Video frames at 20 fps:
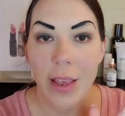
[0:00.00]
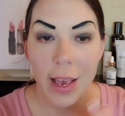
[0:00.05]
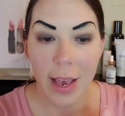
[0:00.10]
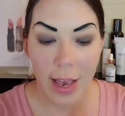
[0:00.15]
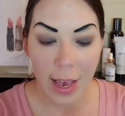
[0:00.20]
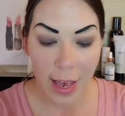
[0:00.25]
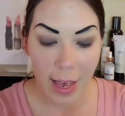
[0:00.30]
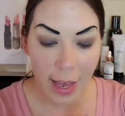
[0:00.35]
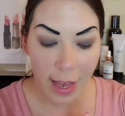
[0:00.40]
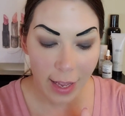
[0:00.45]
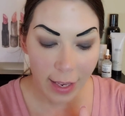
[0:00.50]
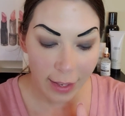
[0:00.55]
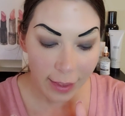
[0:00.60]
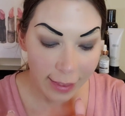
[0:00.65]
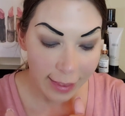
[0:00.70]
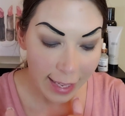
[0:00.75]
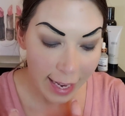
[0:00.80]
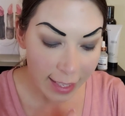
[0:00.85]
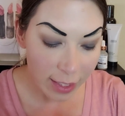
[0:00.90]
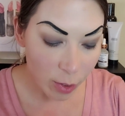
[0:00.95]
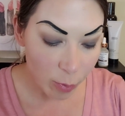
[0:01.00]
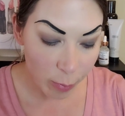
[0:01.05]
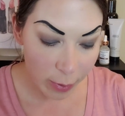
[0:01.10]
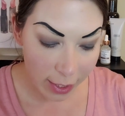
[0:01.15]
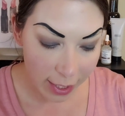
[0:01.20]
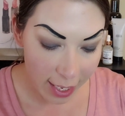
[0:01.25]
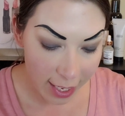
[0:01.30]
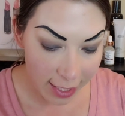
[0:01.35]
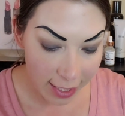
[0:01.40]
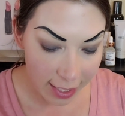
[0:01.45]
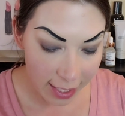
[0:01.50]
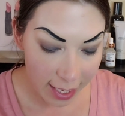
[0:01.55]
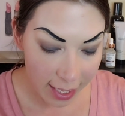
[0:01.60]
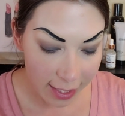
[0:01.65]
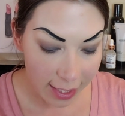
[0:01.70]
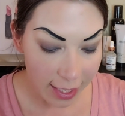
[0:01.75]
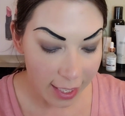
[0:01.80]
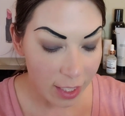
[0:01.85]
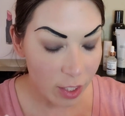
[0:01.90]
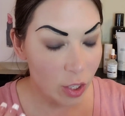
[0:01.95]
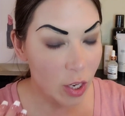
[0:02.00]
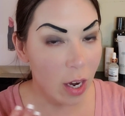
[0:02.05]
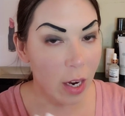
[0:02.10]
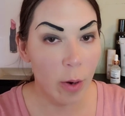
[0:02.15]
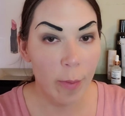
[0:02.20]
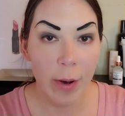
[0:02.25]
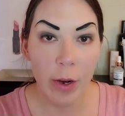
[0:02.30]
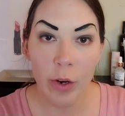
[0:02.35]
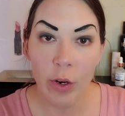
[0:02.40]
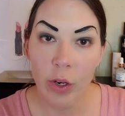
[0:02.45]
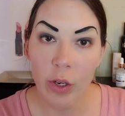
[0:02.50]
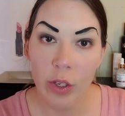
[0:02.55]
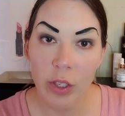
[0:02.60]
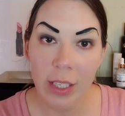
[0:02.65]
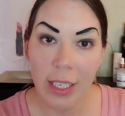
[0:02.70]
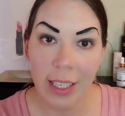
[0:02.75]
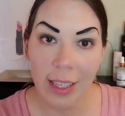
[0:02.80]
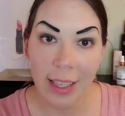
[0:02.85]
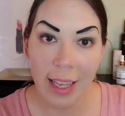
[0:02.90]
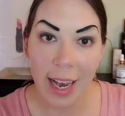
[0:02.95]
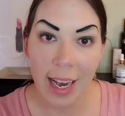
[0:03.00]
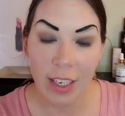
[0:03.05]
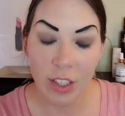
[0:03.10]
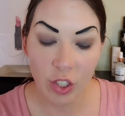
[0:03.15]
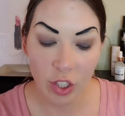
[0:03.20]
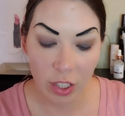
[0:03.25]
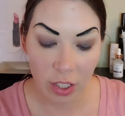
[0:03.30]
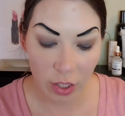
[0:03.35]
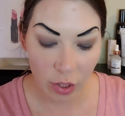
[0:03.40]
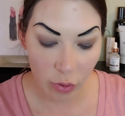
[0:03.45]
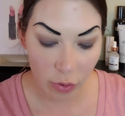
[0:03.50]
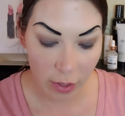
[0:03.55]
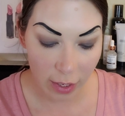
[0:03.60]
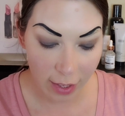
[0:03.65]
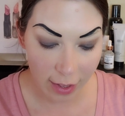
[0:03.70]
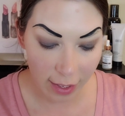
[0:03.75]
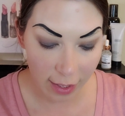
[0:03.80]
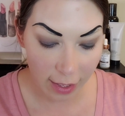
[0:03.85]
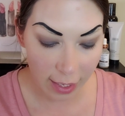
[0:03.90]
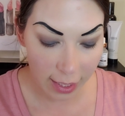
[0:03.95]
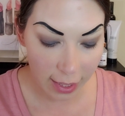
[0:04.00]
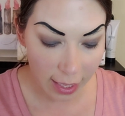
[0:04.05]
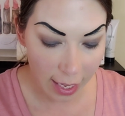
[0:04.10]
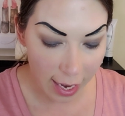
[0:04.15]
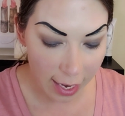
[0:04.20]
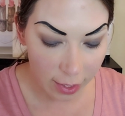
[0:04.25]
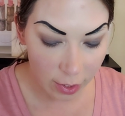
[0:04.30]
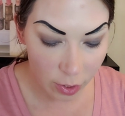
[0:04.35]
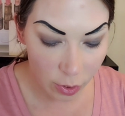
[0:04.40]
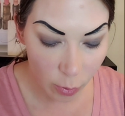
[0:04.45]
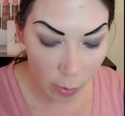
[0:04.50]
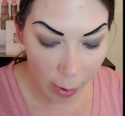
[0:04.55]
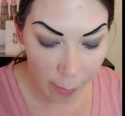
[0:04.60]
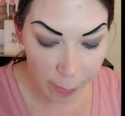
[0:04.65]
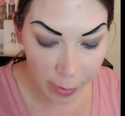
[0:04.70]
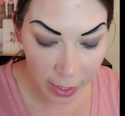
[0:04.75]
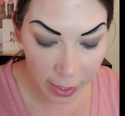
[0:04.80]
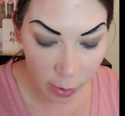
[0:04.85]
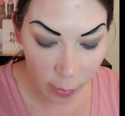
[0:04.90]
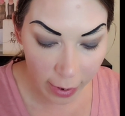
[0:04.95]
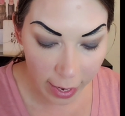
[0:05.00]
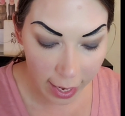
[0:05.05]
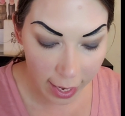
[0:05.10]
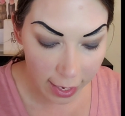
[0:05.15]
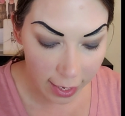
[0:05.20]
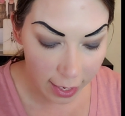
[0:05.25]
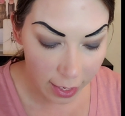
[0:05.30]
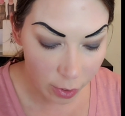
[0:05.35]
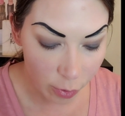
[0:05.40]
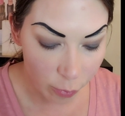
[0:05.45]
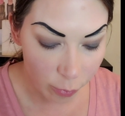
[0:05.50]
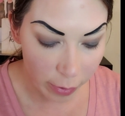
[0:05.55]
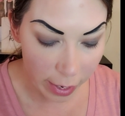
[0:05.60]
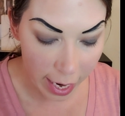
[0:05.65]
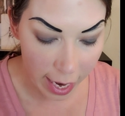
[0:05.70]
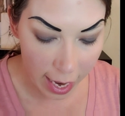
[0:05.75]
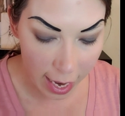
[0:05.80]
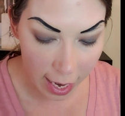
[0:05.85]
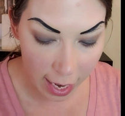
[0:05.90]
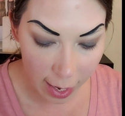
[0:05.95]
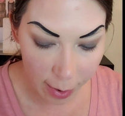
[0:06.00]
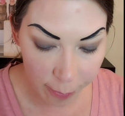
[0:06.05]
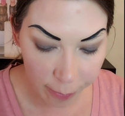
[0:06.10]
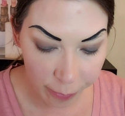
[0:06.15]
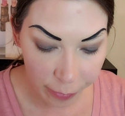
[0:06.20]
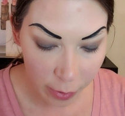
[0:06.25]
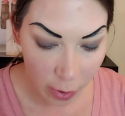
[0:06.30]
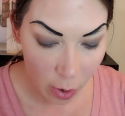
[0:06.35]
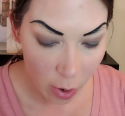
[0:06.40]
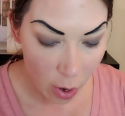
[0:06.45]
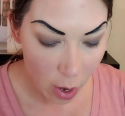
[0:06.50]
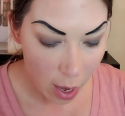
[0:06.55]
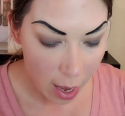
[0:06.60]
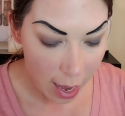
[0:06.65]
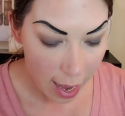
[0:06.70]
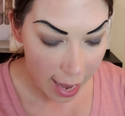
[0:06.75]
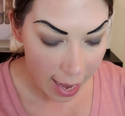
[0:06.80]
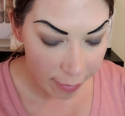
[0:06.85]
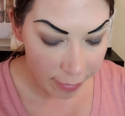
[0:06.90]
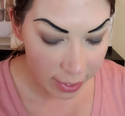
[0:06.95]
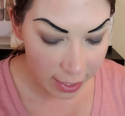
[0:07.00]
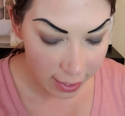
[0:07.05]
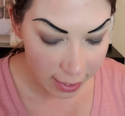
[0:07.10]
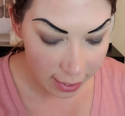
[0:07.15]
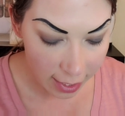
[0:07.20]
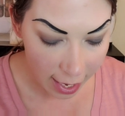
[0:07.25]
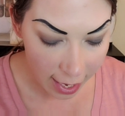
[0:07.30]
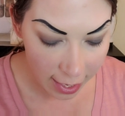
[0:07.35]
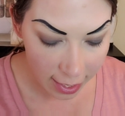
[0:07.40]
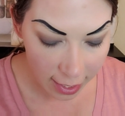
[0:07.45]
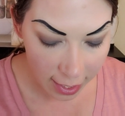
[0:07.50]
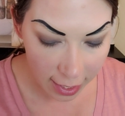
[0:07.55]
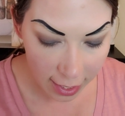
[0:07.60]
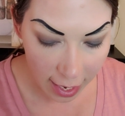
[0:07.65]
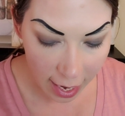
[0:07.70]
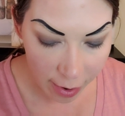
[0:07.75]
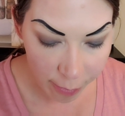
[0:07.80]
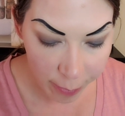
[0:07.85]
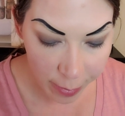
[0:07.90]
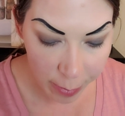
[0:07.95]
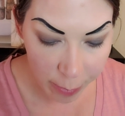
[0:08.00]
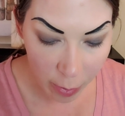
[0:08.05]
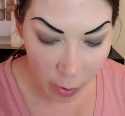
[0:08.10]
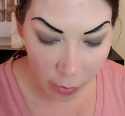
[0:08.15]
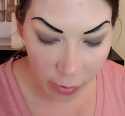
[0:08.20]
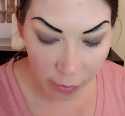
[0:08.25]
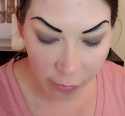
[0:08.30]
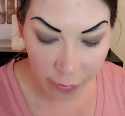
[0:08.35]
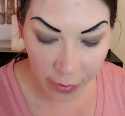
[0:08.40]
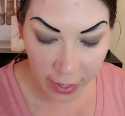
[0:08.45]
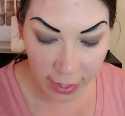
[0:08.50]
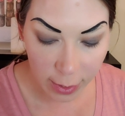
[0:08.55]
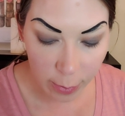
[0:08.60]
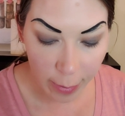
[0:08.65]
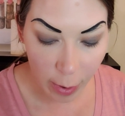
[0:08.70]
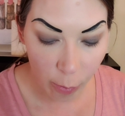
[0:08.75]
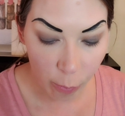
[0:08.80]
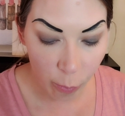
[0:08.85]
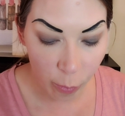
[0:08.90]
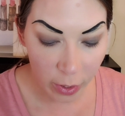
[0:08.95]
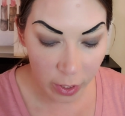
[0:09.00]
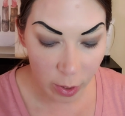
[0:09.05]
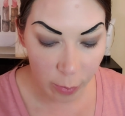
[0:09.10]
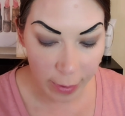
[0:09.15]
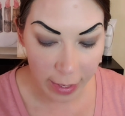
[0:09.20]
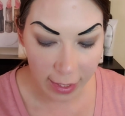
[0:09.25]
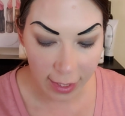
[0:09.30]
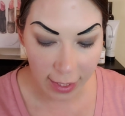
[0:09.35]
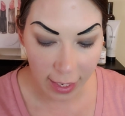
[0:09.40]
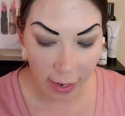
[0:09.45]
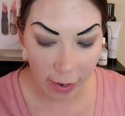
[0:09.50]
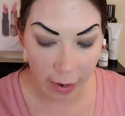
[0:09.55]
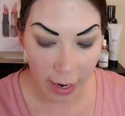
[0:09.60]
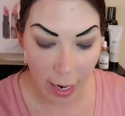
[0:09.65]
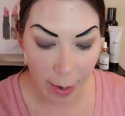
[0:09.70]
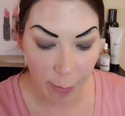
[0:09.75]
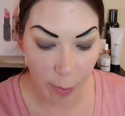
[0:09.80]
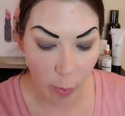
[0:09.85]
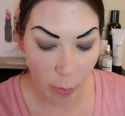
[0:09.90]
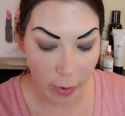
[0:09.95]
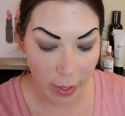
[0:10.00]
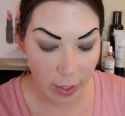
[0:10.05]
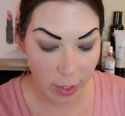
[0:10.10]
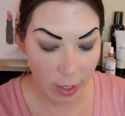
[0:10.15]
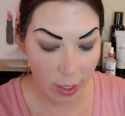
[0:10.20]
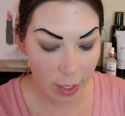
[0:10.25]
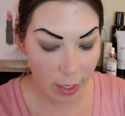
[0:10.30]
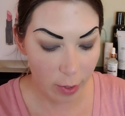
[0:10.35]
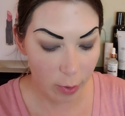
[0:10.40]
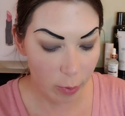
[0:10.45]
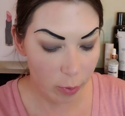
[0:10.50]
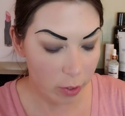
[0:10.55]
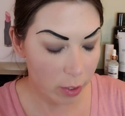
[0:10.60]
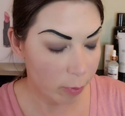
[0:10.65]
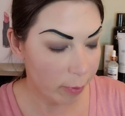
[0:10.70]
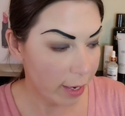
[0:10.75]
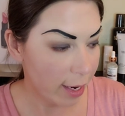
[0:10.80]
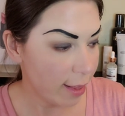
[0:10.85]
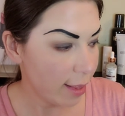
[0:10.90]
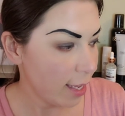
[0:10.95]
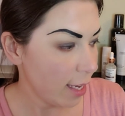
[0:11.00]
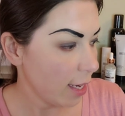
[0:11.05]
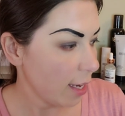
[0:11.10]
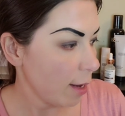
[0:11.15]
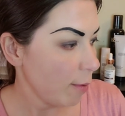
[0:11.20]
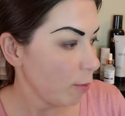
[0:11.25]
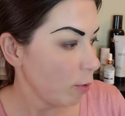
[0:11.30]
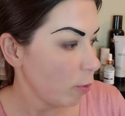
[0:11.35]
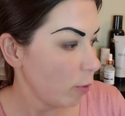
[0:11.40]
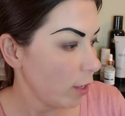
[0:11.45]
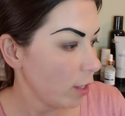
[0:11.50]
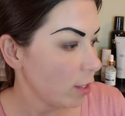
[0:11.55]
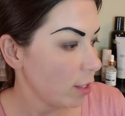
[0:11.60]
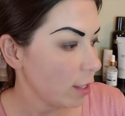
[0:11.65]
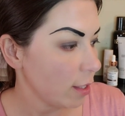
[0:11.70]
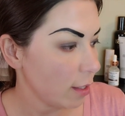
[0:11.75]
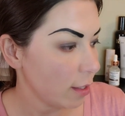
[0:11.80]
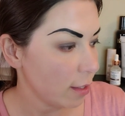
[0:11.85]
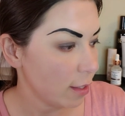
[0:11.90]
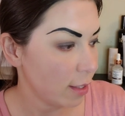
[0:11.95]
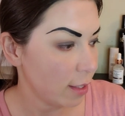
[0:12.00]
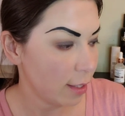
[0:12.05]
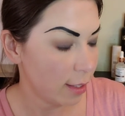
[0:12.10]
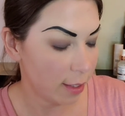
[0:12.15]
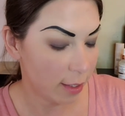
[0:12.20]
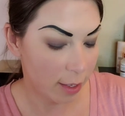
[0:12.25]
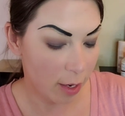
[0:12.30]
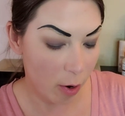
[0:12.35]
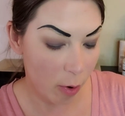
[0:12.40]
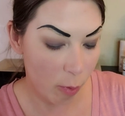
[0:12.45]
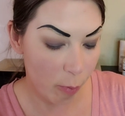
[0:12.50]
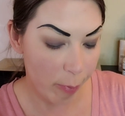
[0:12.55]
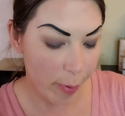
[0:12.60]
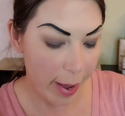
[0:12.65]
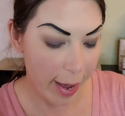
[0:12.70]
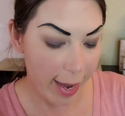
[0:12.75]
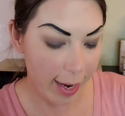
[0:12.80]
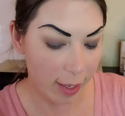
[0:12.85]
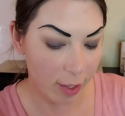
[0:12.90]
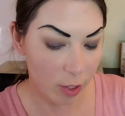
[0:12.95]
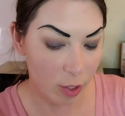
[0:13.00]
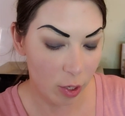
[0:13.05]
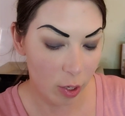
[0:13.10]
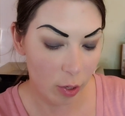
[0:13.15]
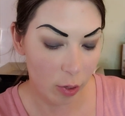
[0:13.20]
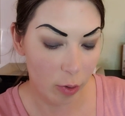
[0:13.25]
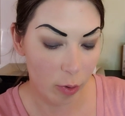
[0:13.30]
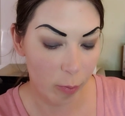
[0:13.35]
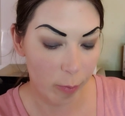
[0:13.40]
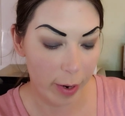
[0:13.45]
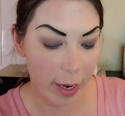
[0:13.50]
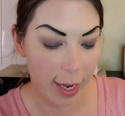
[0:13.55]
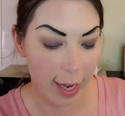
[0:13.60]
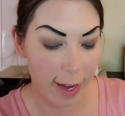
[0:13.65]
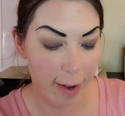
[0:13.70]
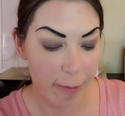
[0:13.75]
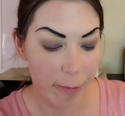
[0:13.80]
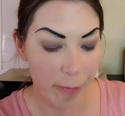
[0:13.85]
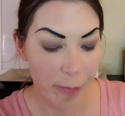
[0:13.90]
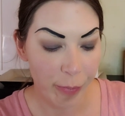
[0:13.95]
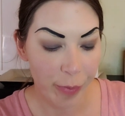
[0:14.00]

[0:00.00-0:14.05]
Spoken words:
And that's what they did. They didn't talk about curling lashes or anything like that. So I'm going to go ahead and grab... I haven't decided. I've been on the fence about which mascara I'm going to use, but I think I'm going to go back to my